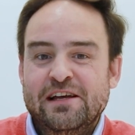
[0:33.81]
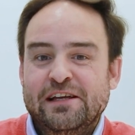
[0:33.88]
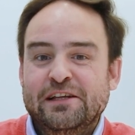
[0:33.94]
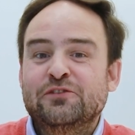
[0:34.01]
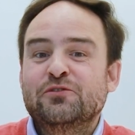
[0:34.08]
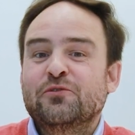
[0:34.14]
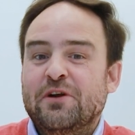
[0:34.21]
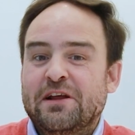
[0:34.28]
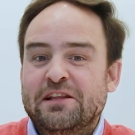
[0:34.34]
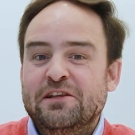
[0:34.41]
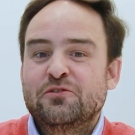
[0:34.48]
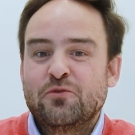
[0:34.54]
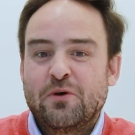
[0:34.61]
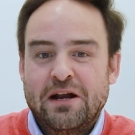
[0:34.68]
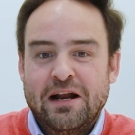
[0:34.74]
into
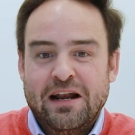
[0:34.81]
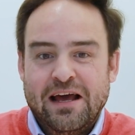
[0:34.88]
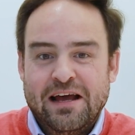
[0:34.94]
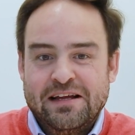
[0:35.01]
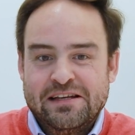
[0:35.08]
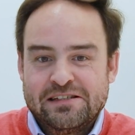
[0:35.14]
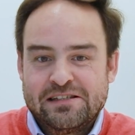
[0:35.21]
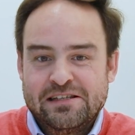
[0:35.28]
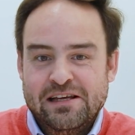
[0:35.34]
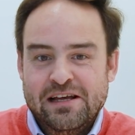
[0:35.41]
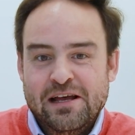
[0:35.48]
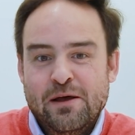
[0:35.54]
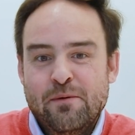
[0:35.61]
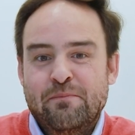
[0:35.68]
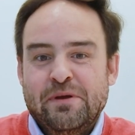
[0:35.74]
ready-to-analyze
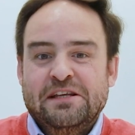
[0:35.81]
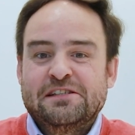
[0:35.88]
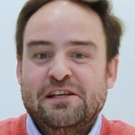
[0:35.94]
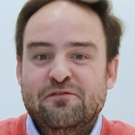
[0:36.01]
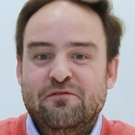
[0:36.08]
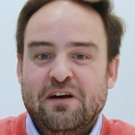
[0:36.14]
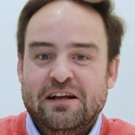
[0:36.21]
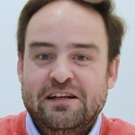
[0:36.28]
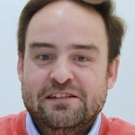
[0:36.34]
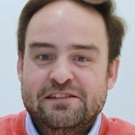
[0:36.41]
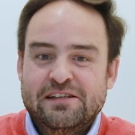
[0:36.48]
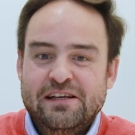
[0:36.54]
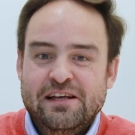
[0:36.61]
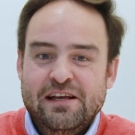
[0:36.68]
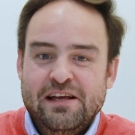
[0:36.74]
pixel files.